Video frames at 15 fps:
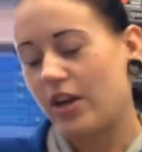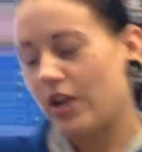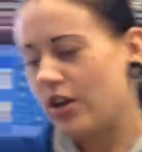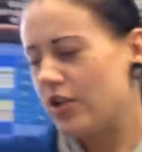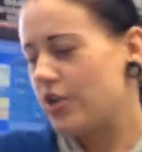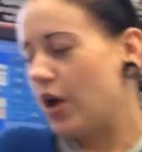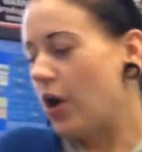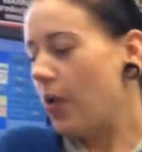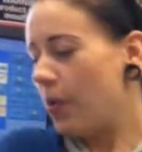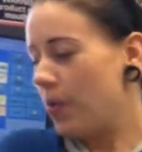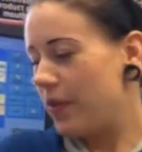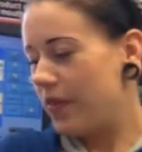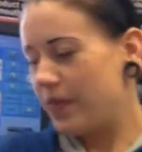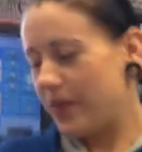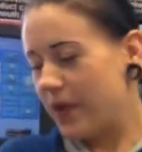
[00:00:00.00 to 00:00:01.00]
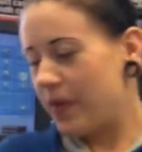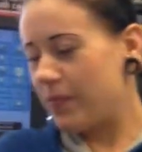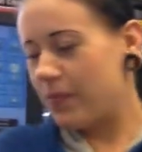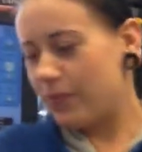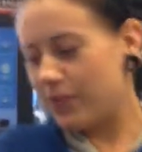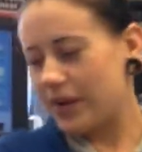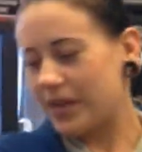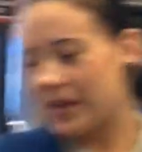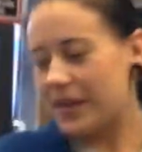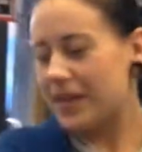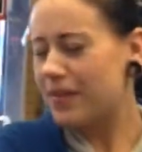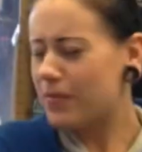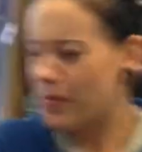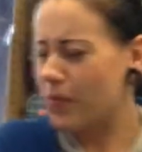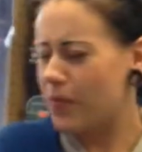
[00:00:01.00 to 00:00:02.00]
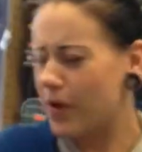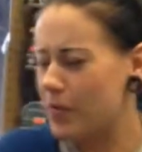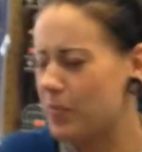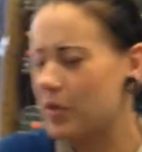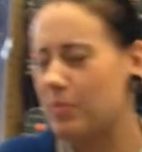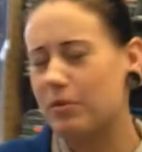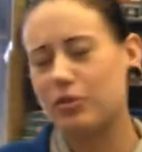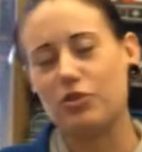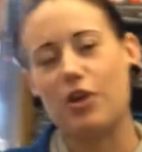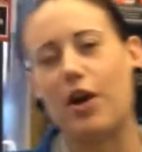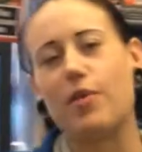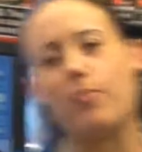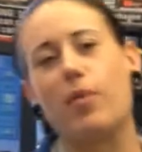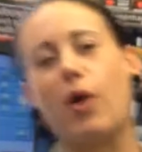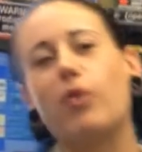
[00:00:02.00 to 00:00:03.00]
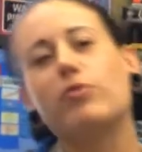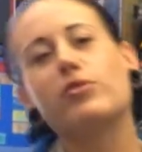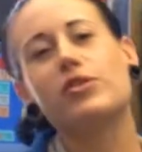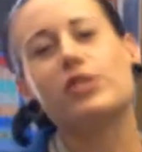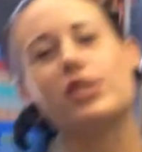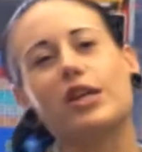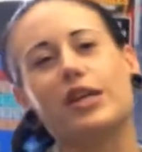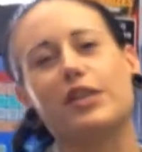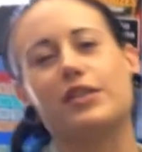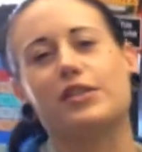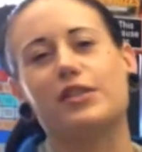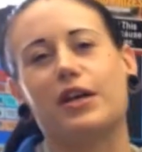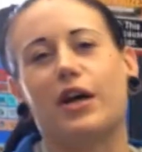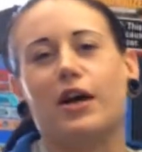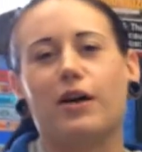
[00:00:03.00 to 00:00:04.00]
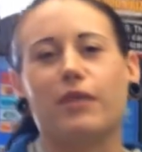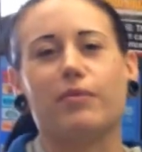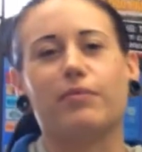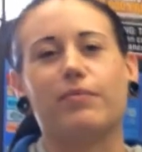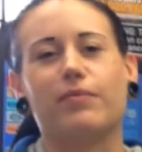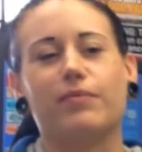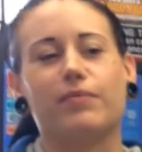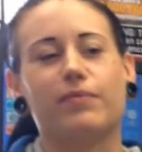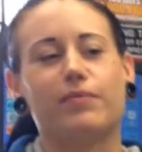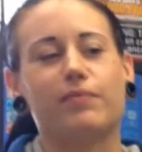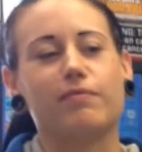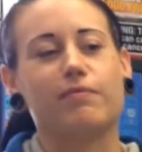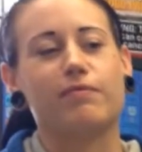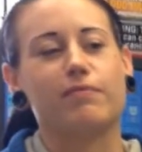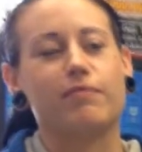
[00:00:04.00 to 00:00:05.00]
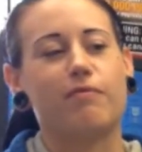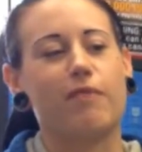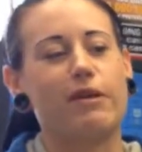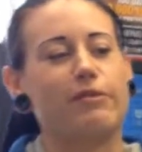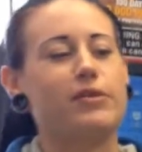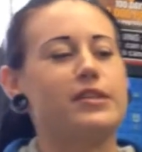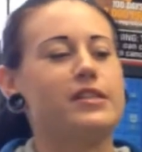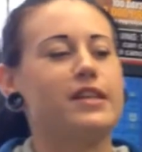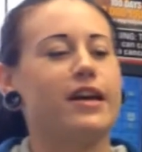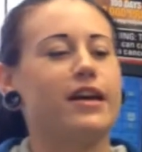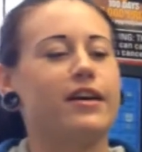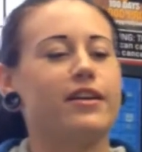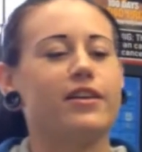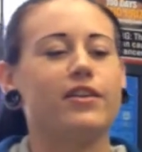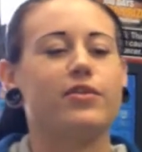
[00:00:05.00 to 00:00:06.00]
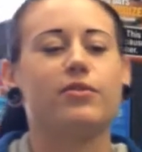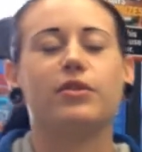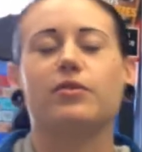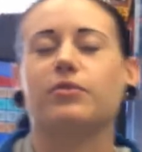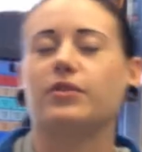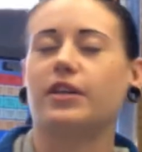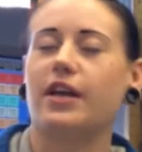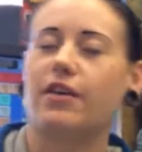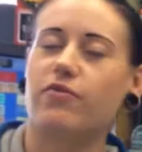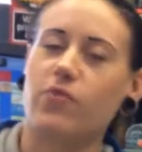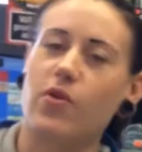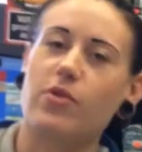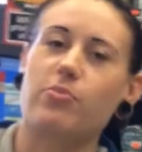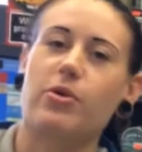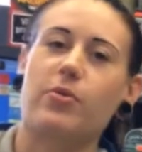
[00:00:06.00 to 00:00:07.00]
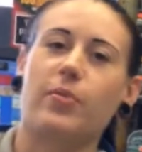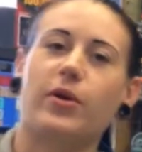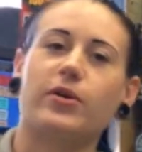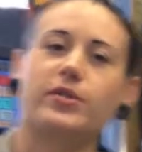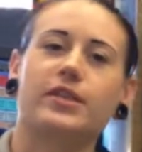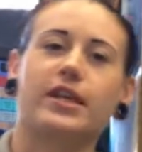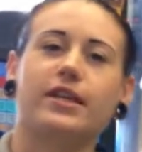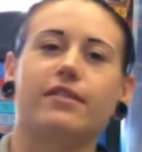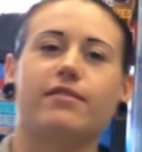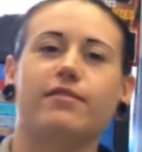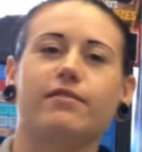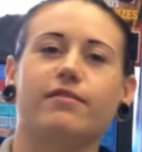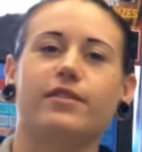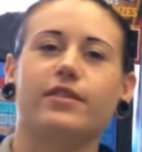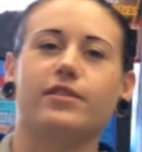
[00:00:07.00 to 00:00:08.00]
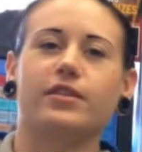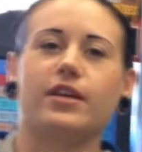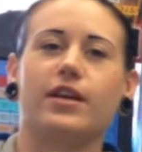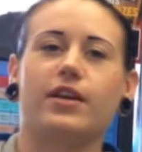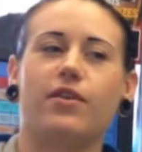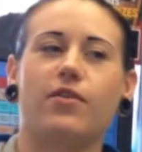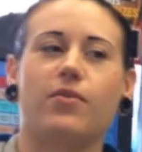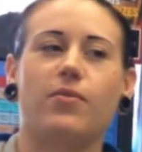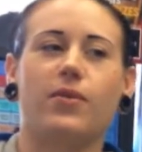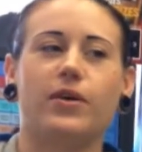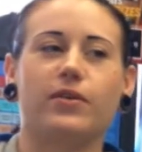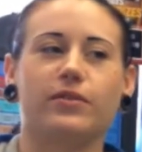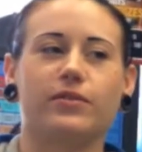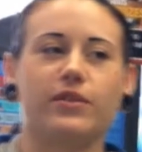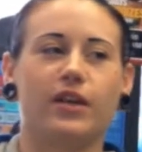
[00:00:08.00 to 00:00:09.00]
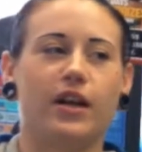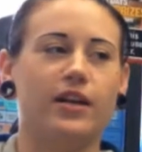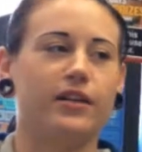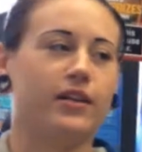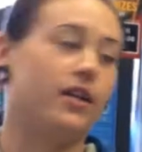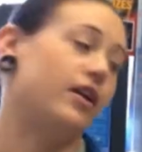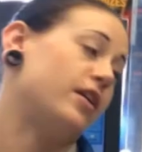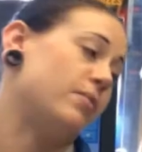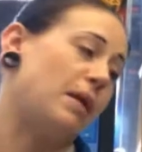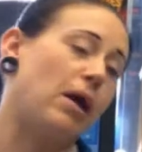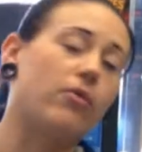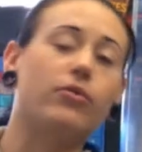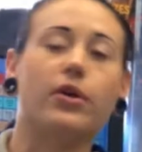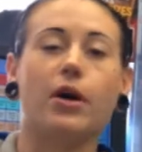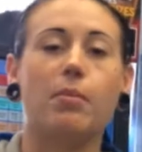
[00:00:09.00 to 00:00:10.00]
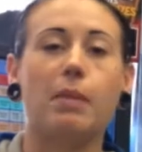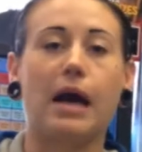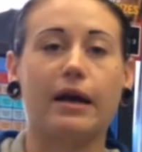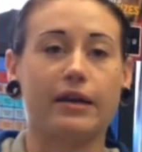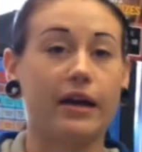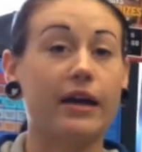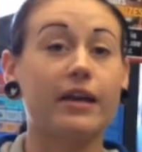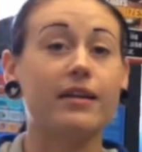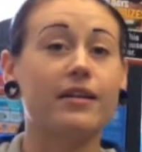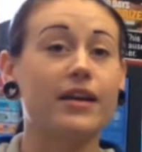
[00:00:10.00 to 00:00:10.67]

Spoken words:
No, really what people try most is when we say you can only have one per person, they'll say, oh, well, can I come out and come back in?